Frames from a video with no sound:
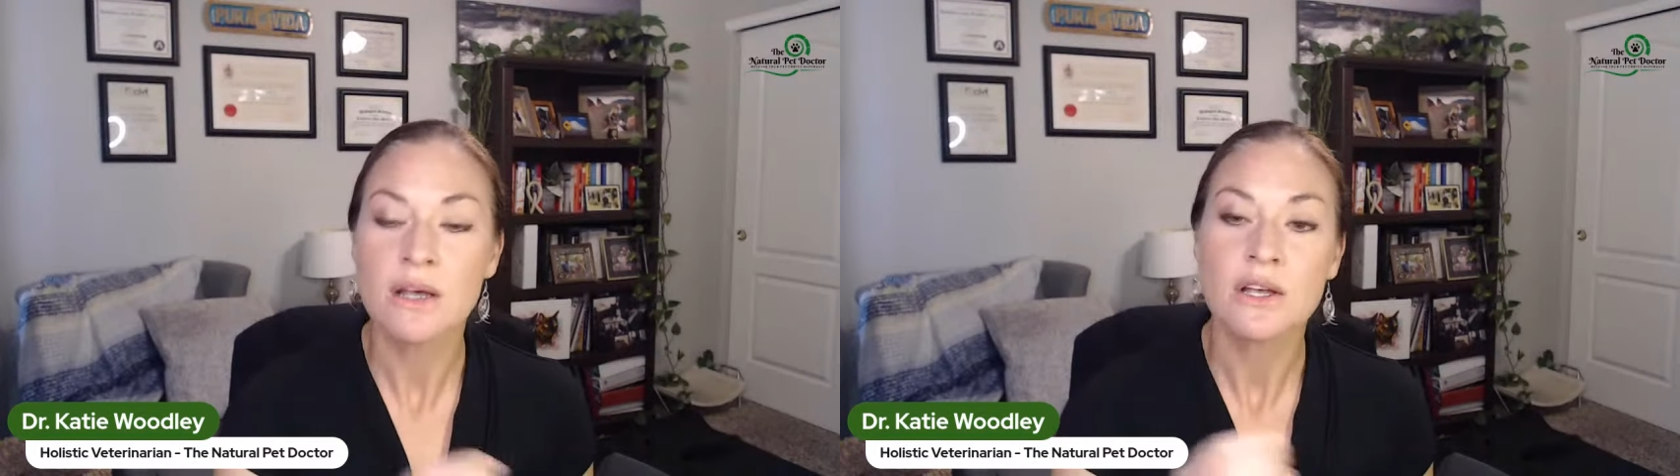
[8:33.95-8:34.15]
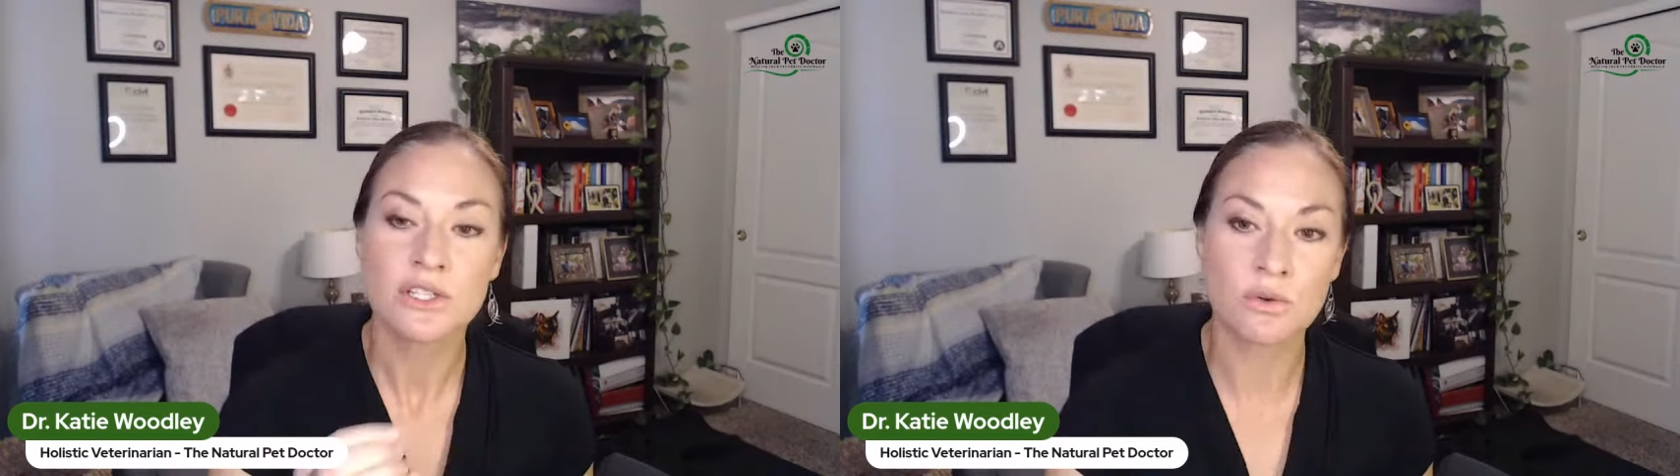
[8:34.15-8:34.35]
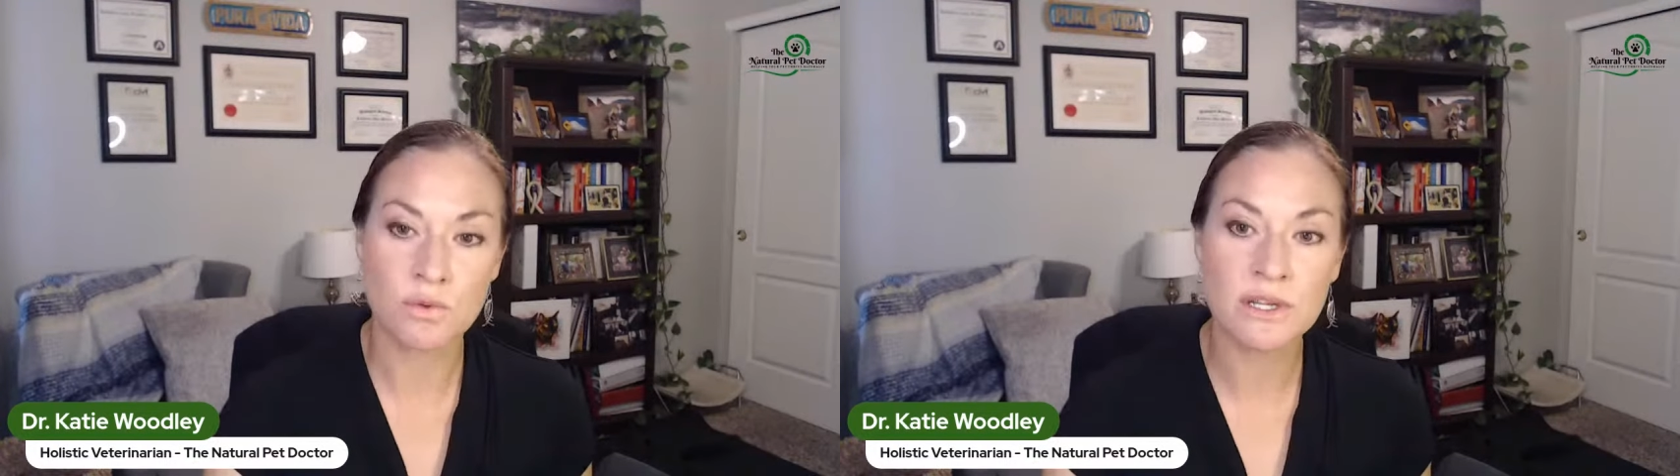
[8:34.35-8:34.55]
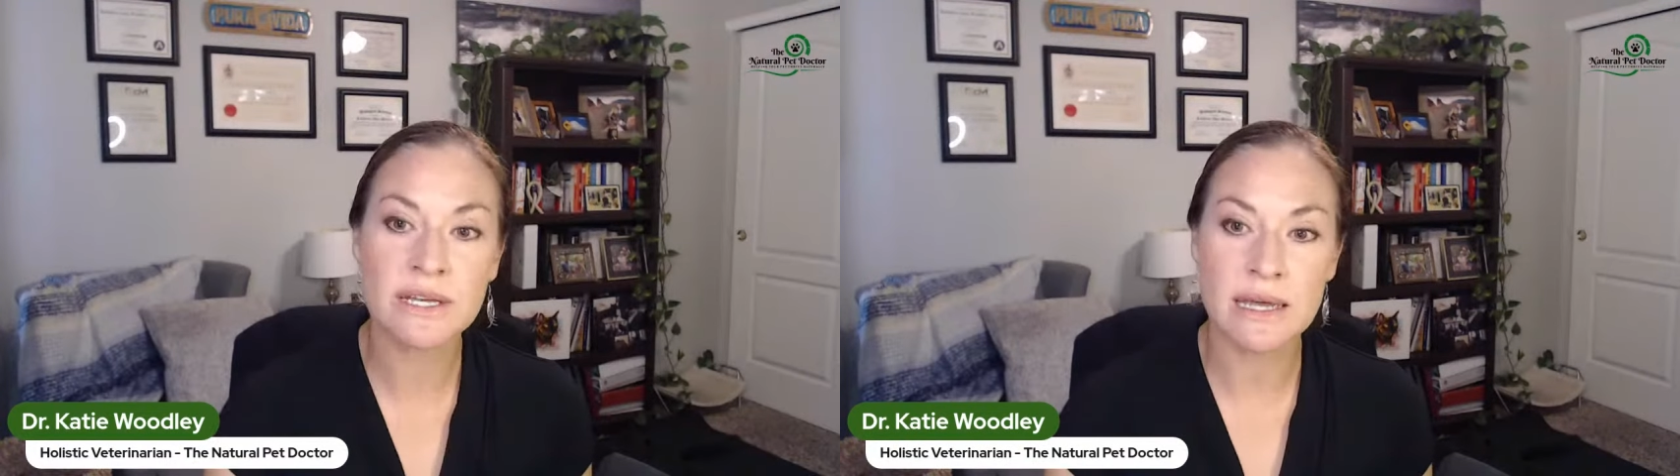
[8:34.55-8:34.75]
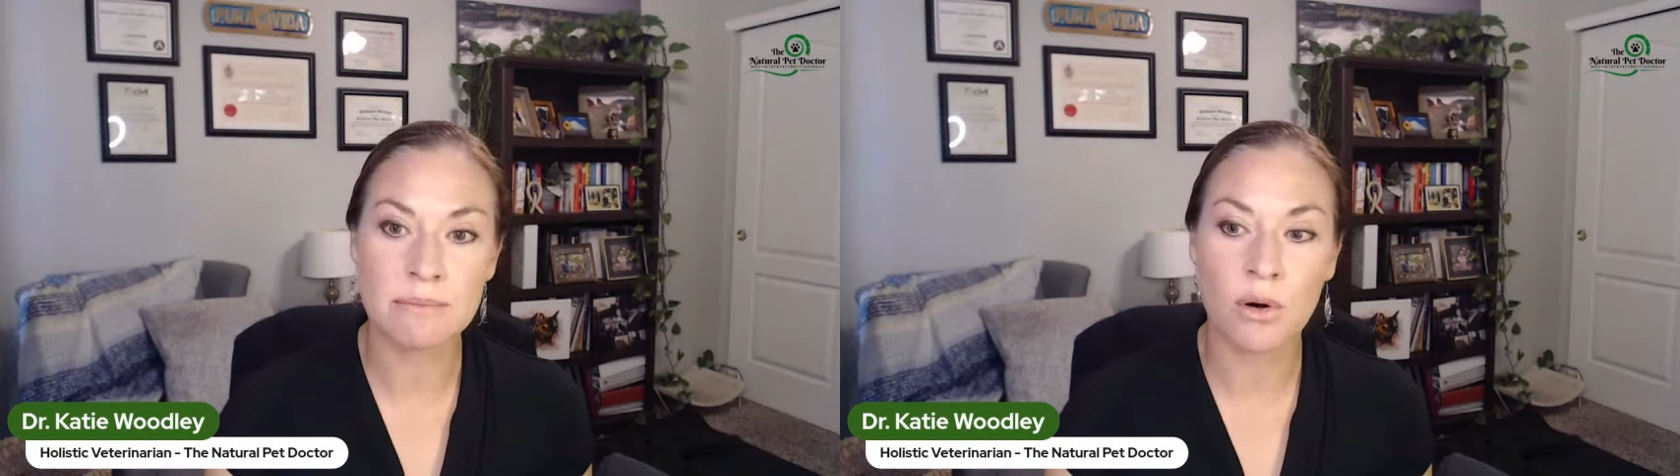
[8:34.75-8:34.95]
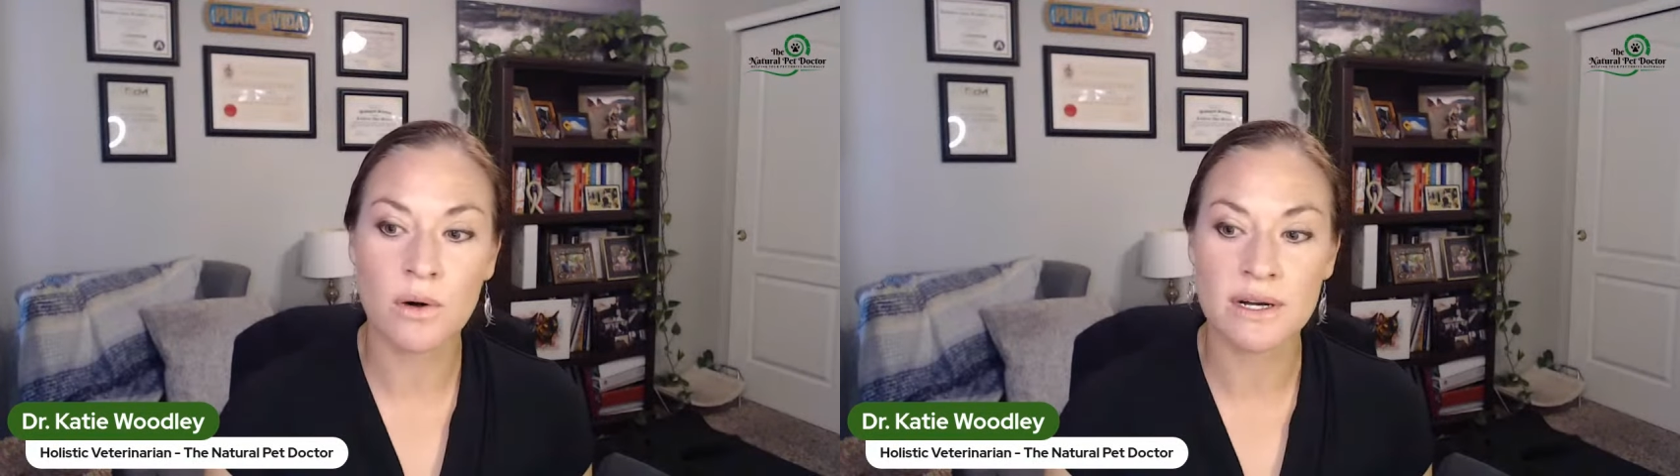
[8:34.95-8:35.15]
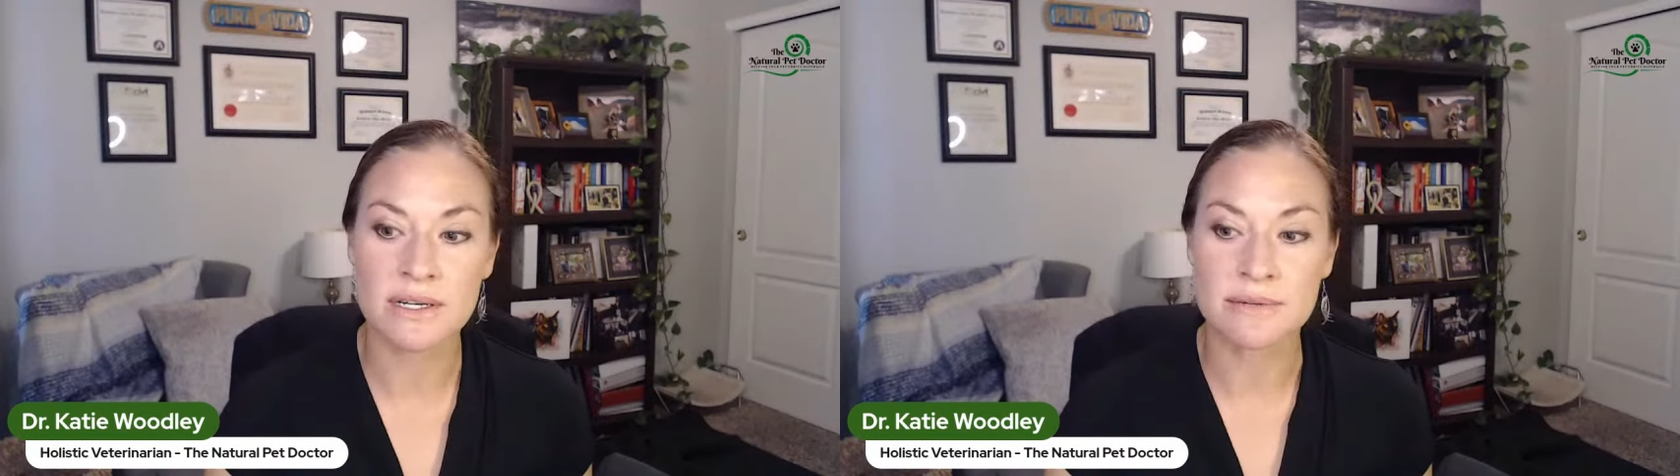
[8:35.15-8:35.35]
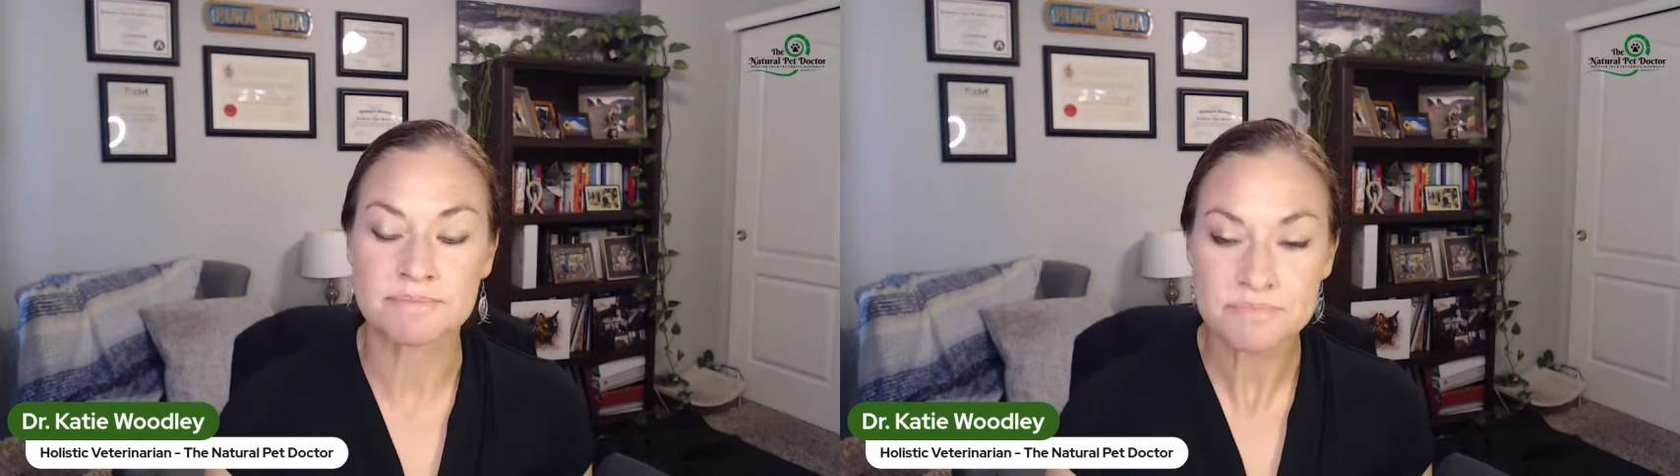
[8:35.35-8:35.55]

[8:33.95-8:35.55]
So really important